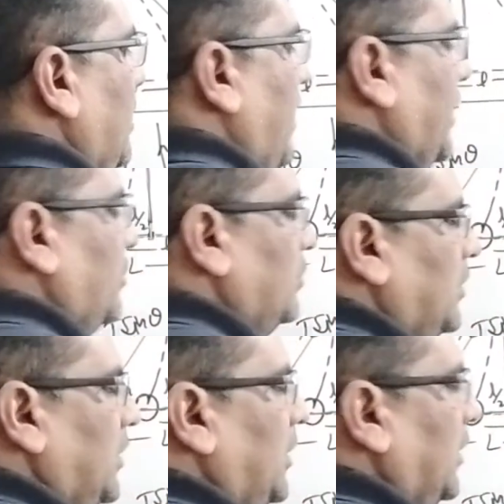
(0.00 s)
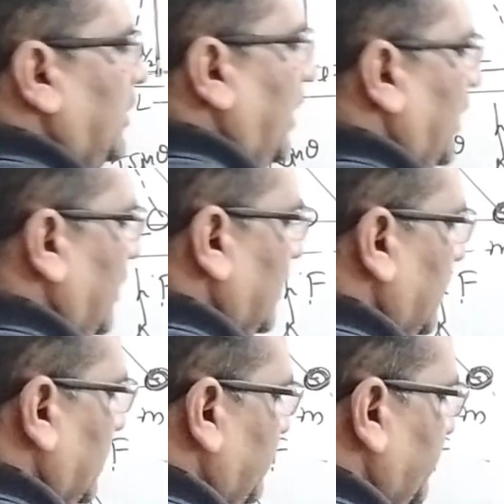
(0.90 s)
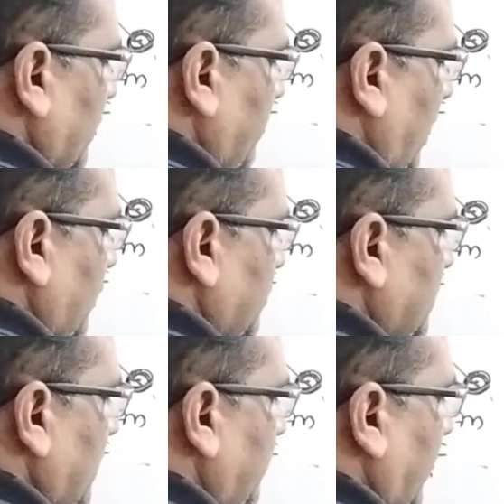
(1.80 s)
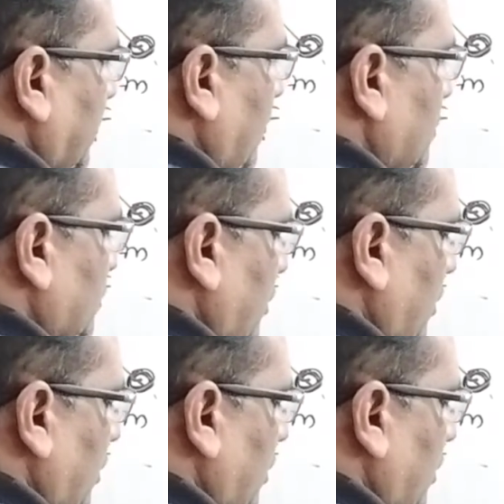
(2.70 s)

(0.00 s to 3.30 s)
L by 2. And uh, by using Pythagoras